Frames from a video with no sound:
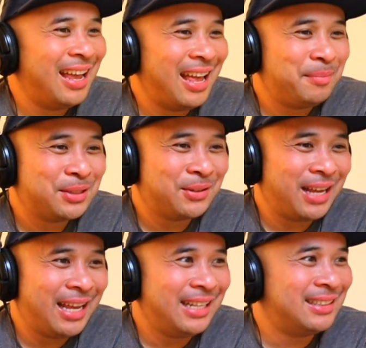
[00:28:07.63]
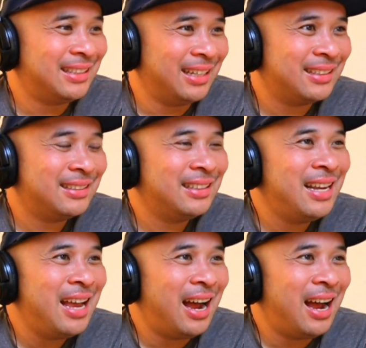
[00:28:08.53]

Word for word: Episode 86.